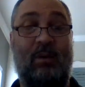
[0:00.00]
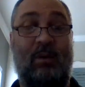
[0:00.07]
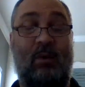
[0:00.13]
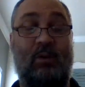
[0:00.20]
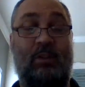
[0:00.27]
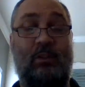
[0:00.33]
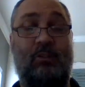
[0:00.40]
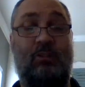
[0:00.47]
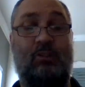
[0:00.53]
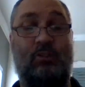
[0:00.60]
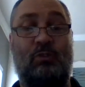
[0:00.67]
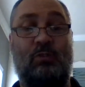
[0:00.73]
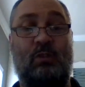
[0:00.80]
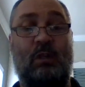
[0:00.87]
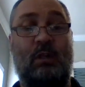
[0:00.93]
or use
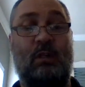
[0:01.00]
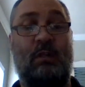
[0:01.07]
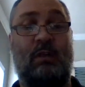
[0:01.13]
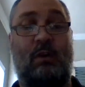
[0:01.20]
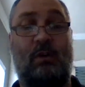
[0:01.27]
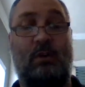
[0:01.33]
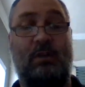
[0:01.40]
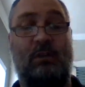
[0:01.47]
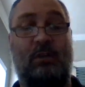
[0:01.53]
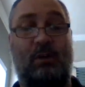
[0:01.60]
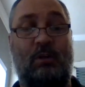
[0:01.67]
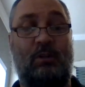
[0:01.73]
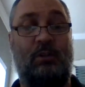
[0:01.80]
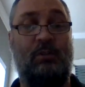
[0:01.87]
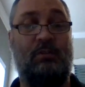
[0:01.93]

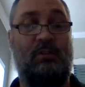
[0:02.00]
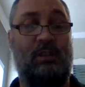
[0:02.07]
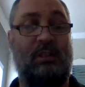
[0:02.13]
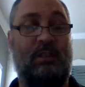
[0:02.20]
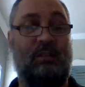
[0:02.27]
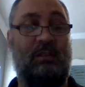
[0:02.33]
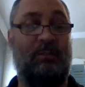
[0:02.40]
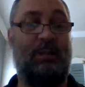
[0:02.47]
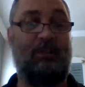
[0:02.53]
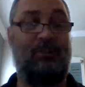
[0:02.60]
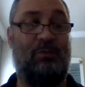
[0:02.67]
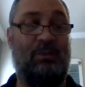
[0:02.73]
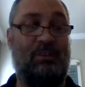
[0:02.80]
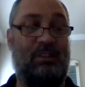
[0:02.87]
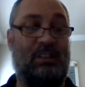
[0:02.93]
it to
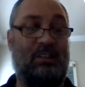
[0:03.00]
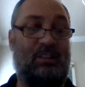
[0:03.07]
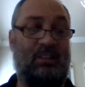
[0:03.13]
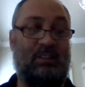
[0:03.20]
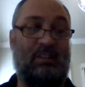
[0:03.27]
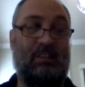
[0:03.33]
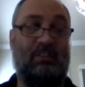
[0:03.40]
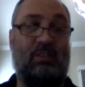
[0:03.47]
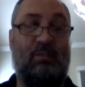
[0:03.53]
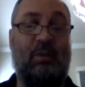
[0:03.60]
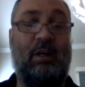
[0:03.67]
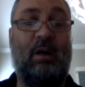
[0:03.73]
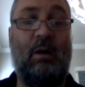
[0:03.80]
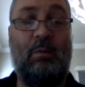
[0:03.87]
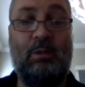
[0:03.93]
measure resistances to
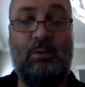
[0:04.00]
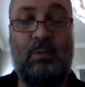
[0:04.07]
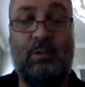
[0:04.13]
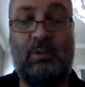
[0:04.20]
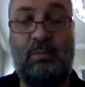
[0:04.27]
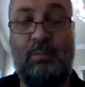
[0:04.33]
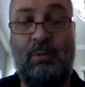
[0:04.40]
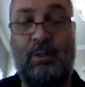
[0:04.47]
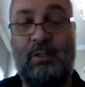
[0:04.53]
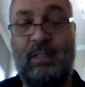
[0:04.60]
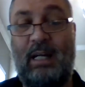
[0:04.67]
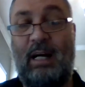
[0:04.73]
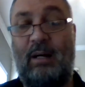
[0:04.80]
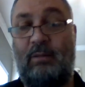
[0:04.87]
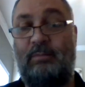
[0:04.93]
figure out which one's burnt
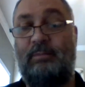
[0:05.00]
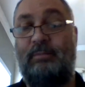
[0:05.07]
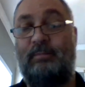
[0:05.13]
out.